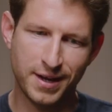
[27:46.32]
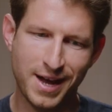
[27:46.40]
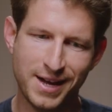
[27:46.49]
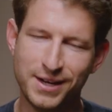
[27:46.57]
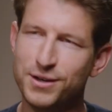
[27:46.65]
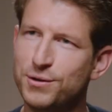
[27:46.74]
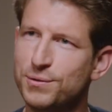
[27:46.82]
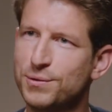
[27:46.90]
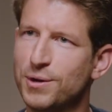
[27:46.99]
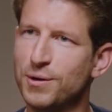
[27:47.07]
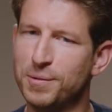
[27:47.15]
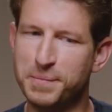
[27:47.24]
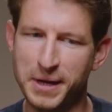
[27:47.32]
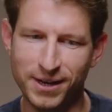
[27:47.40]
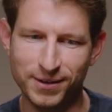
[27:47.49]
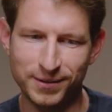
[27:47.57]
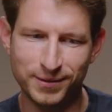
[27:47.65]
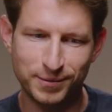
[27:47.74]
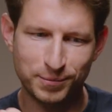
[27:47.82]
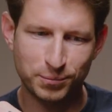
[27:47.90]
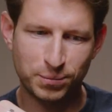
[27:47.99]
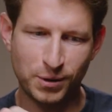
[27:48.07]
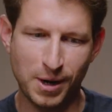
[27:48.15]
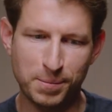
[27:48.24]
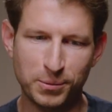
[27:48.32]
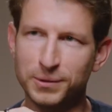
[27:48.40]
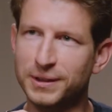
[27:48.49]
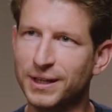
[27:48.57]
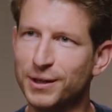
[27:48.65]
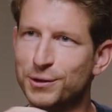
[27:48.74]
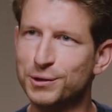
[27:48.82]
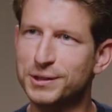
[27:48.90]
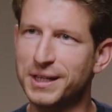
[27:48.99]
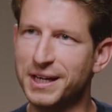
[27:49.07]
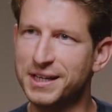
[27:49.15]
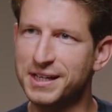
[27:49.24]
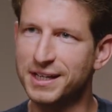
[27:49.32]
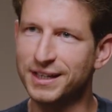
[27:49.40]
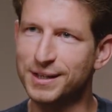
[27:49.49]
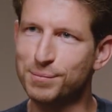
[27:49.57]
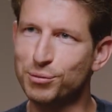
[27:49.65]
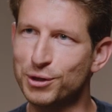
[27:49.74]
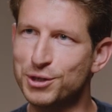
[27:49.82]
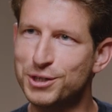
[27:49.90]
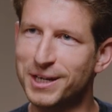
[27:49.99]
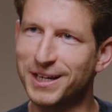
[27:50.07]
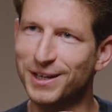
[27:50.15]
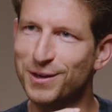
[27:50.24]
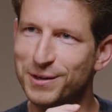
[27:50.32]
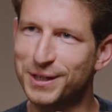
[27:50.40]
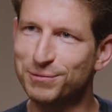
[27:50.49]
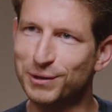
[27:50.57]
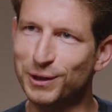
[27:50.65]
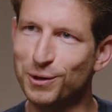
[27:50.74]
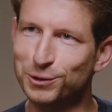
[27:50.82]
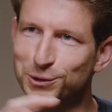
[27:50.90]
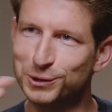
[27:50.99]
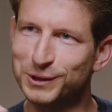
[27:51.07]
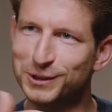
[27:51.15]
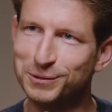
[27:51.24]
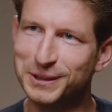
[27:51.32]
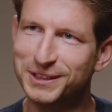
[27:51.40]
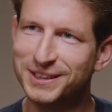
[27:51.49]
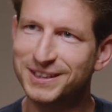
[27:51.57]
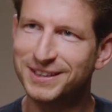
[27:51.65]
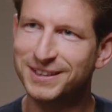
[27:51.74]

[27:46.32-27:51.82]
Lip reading: How do you go about properly understanding and appreciating all the different cultures in the region?